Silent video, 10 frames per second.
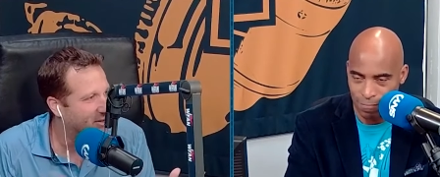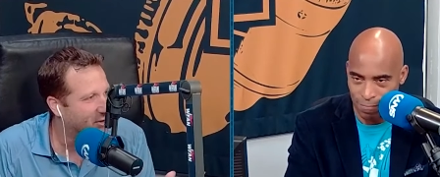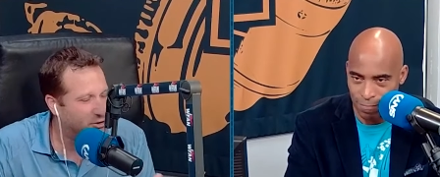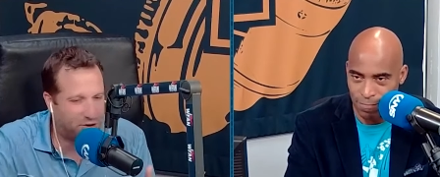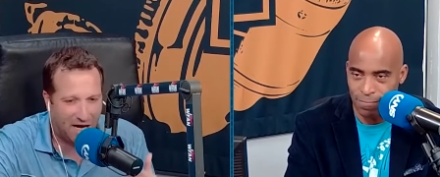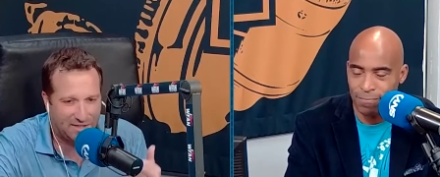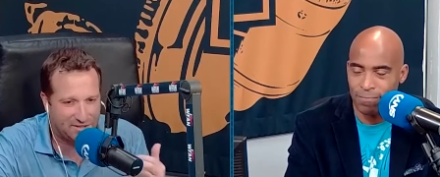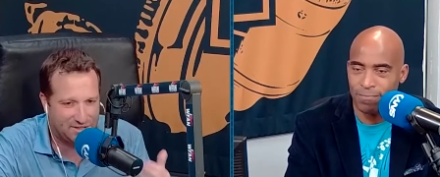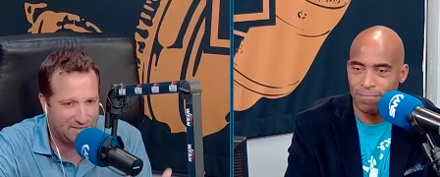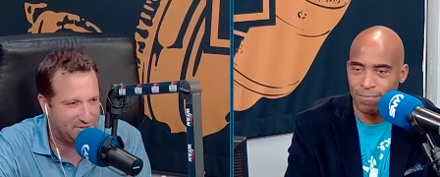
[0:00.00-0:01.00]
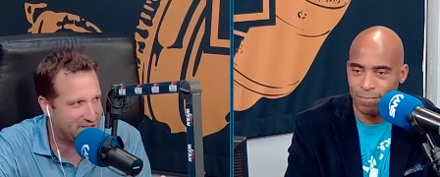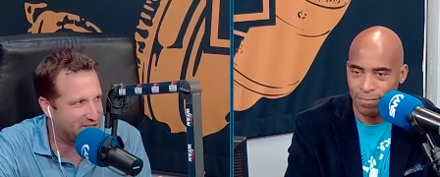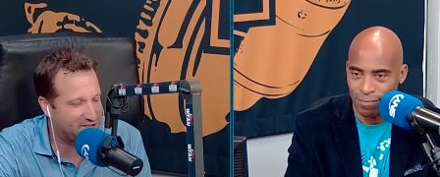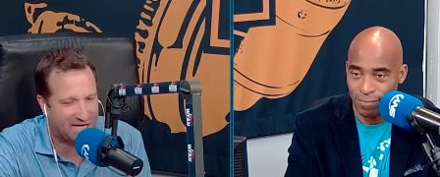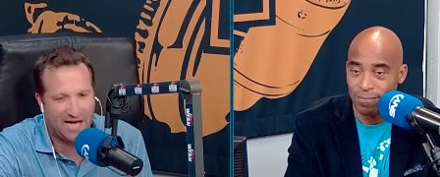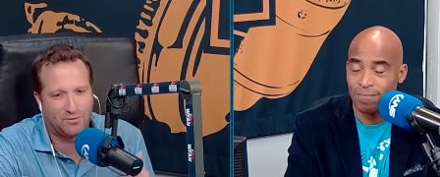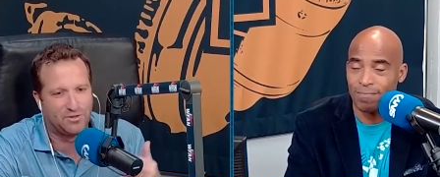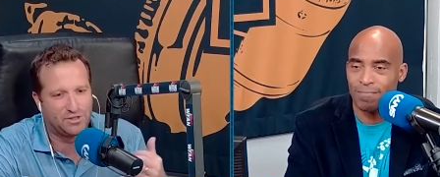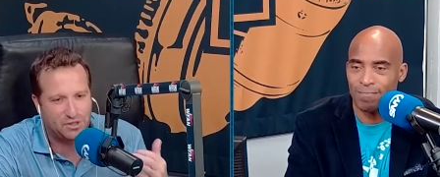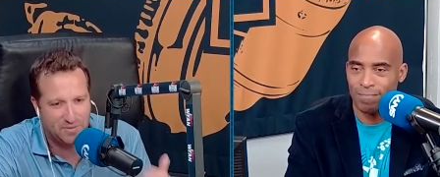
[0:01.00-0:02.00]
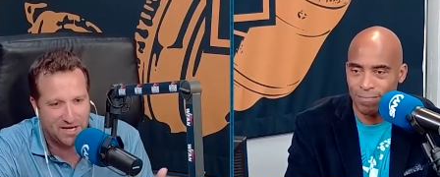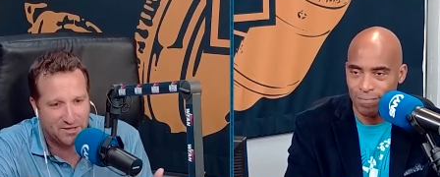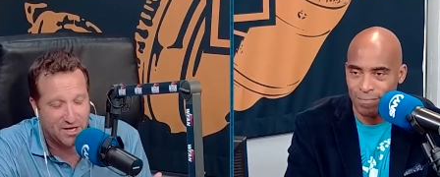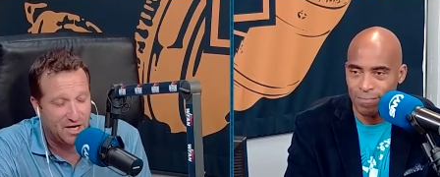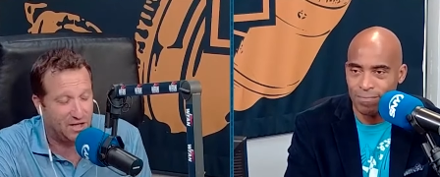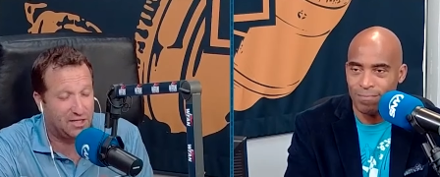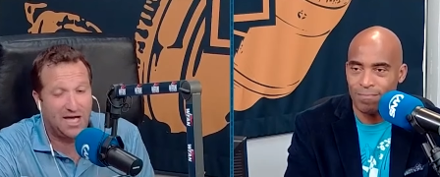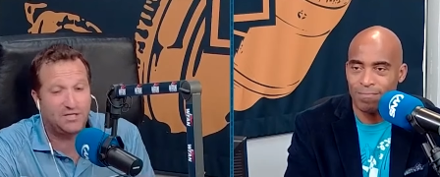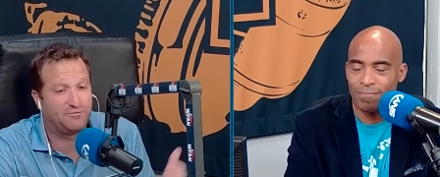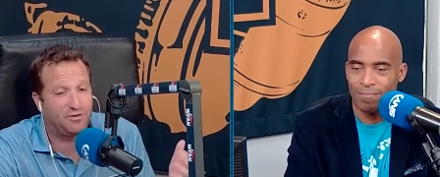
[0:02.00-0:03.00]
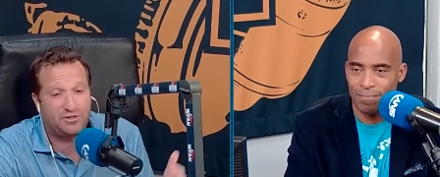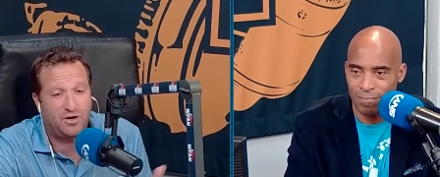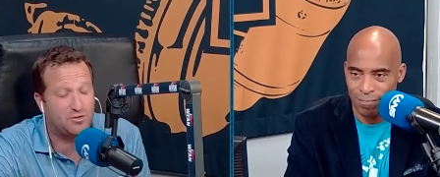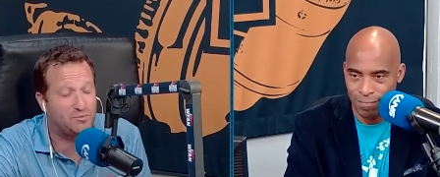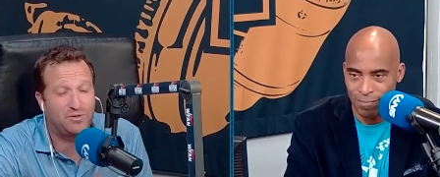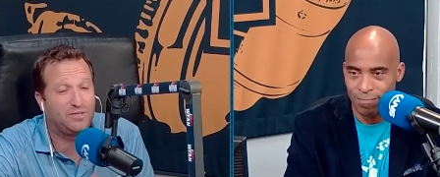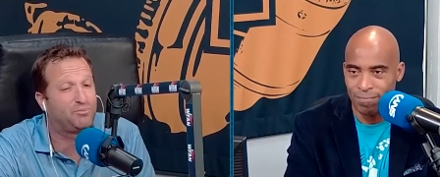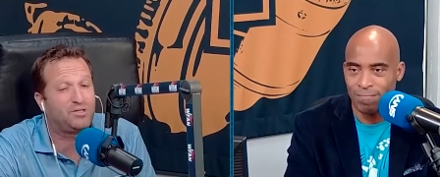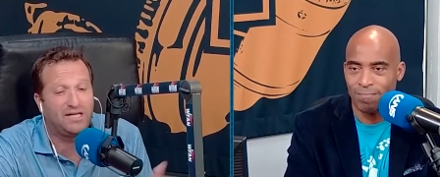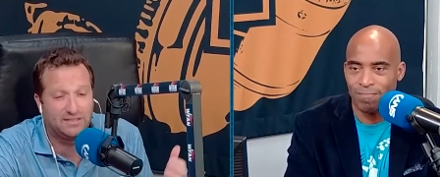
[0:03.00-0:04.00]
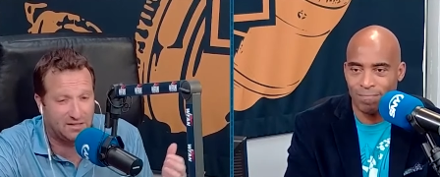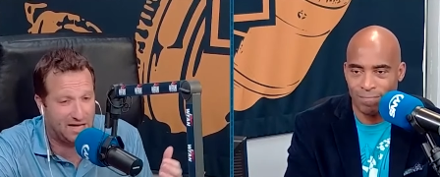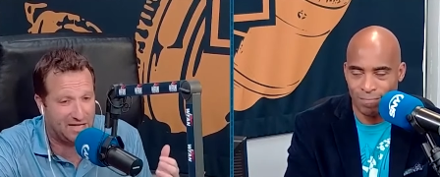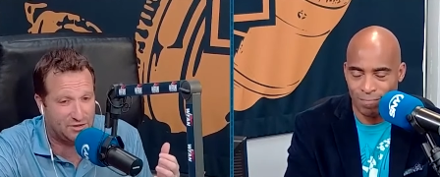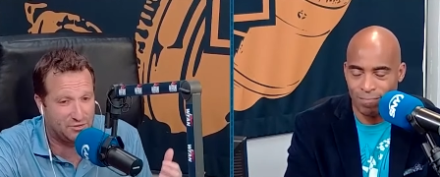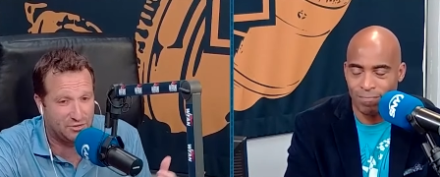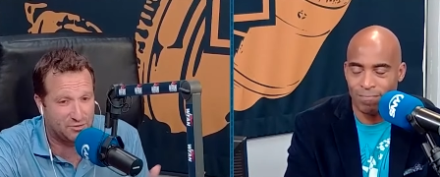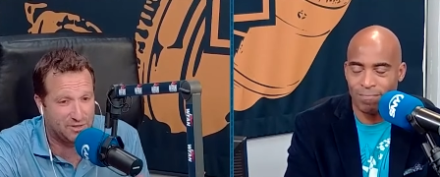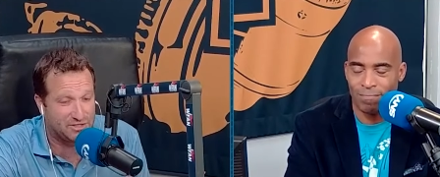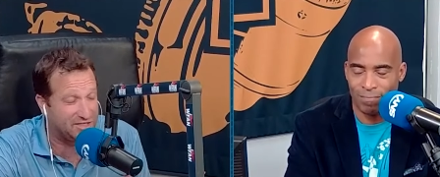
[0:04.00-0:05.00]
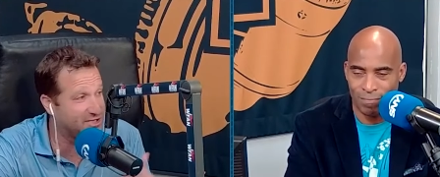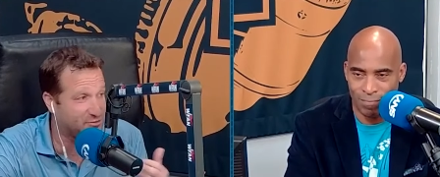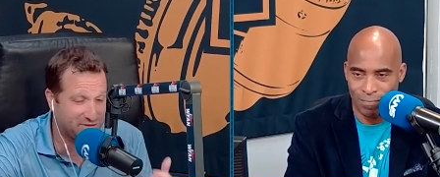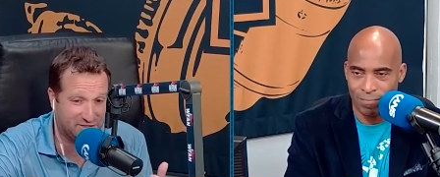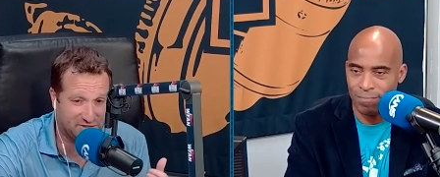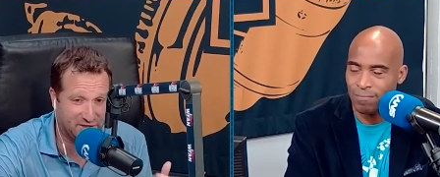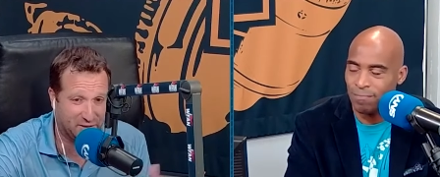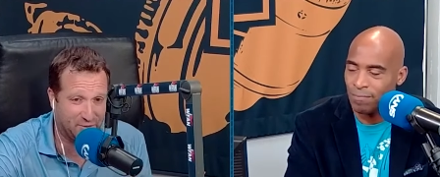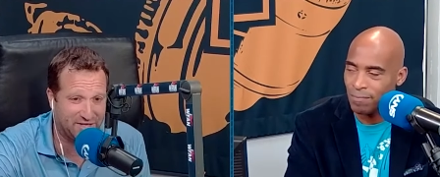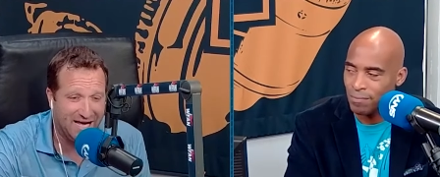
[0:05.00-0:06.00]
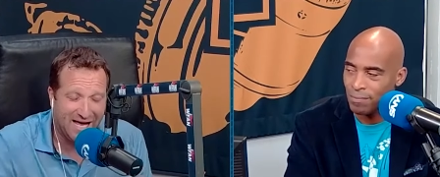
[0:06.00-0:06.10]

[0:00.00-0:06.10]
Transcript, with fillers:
Speaker 1: John Simpson, Tyron Smith, Alijah Vera Tucker has barely played the last two years because of the injuries he's dealing with.